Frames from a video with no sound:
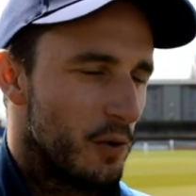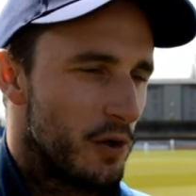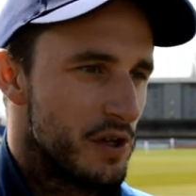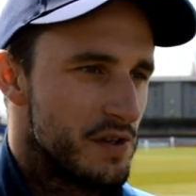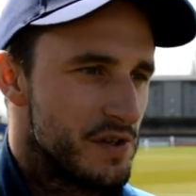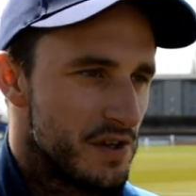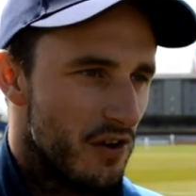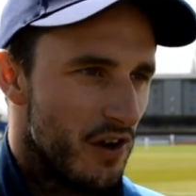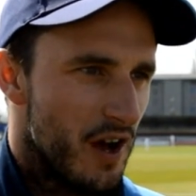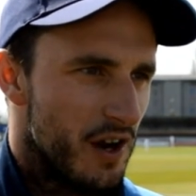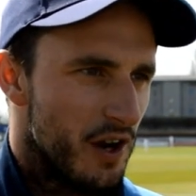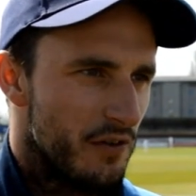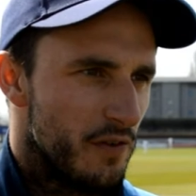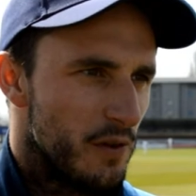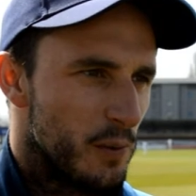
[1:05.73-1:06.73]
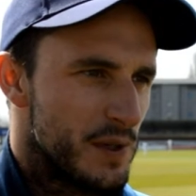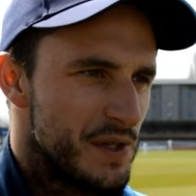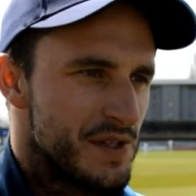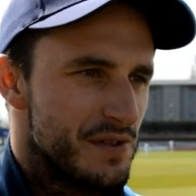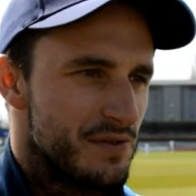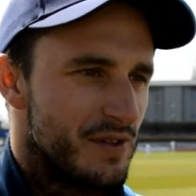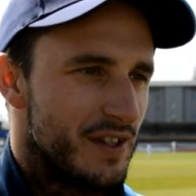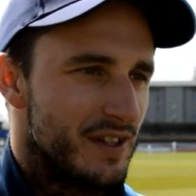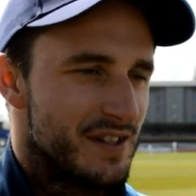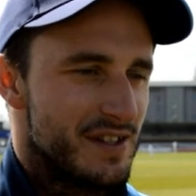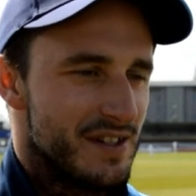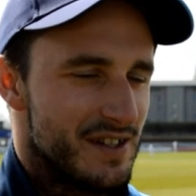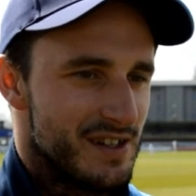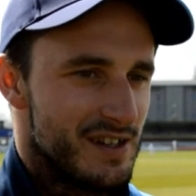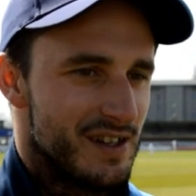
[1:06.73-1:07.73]
working so hard over the winter and then
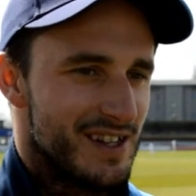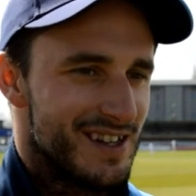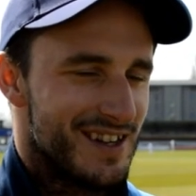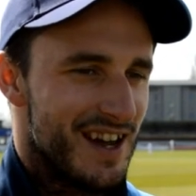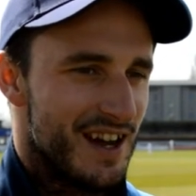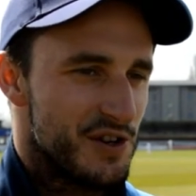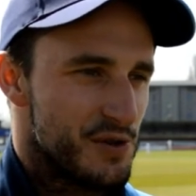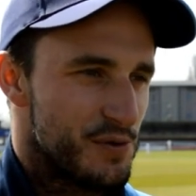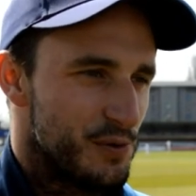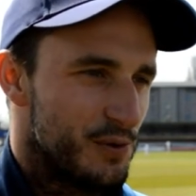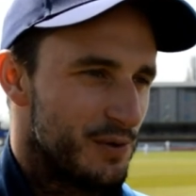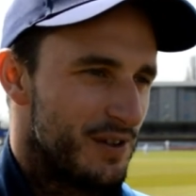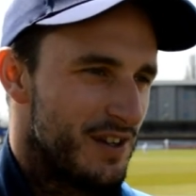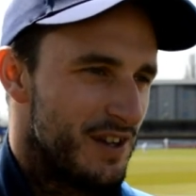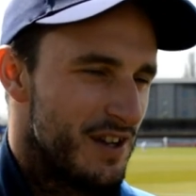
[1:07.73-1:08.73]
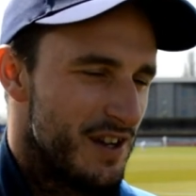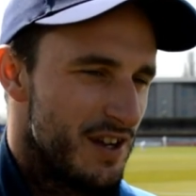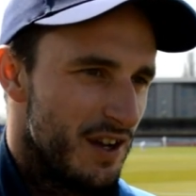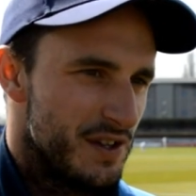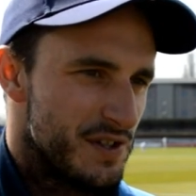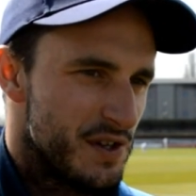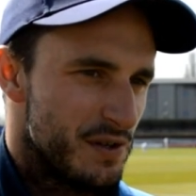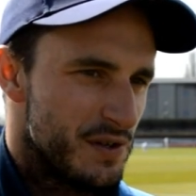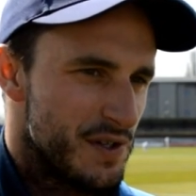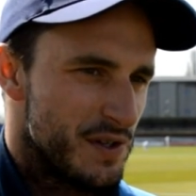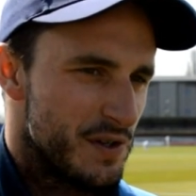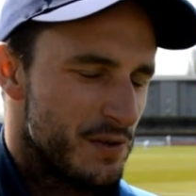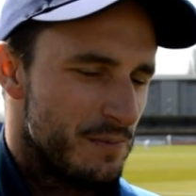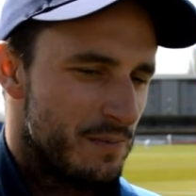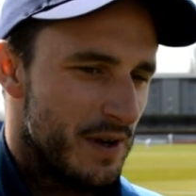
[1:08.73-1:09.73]
to get cut short so soon.